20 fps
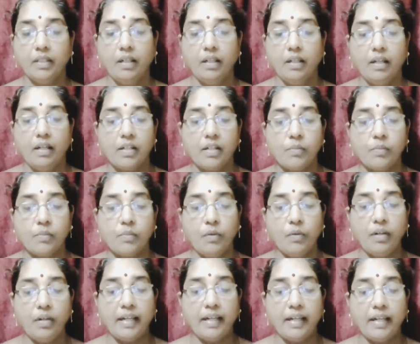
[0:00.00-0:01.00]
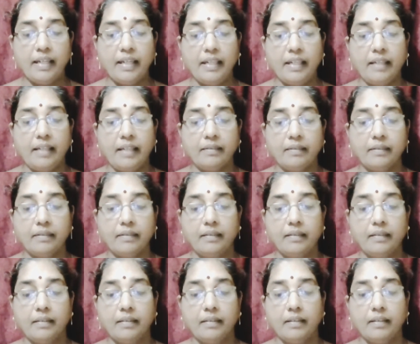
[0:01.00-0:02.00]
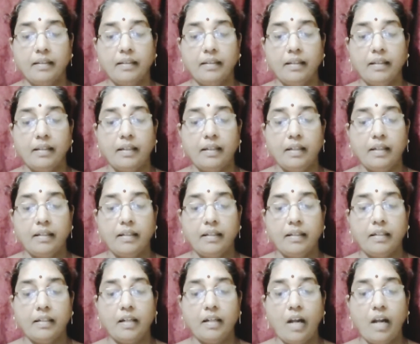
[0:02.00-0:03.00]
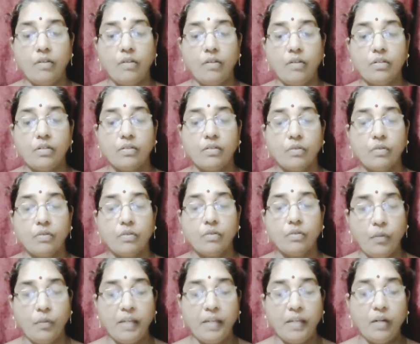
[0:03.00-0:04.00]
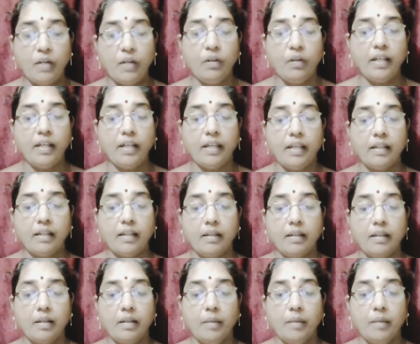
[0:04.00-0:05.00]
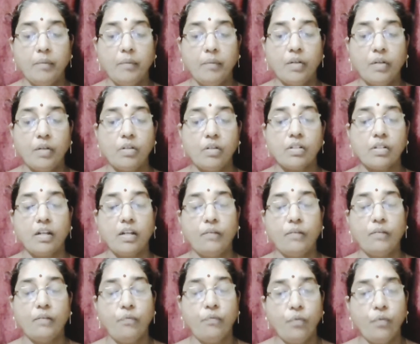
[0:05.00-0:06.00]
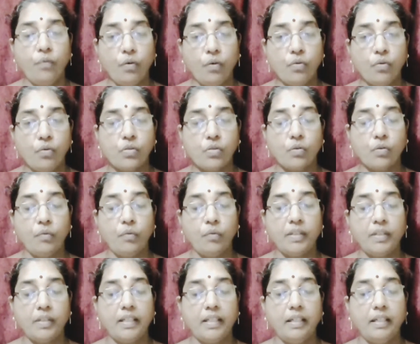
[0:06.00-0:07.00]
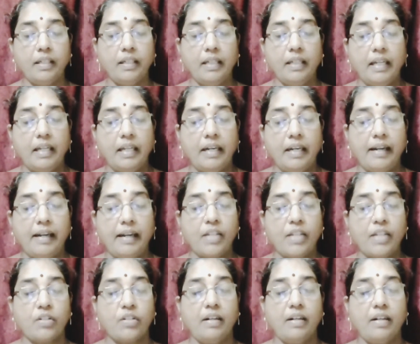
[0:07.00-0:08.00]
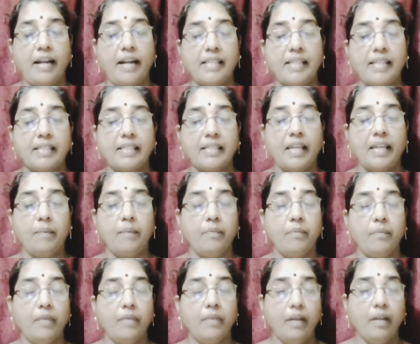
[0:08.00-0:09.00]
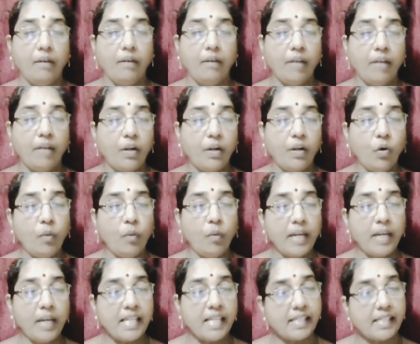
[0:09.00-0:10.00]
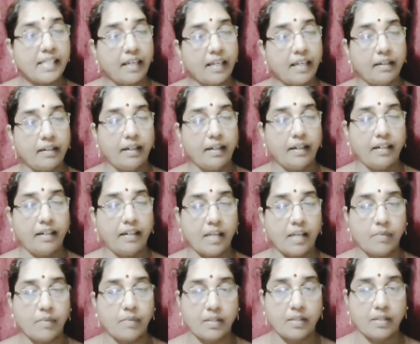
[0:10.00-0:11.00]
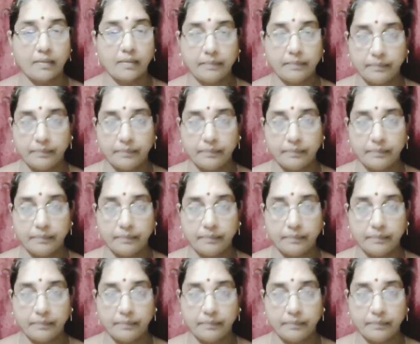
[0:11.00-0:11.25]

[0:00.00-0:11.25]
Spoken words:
It's more likely the cloud could be lonely because it flows over the natural landscape where nobody is there at times.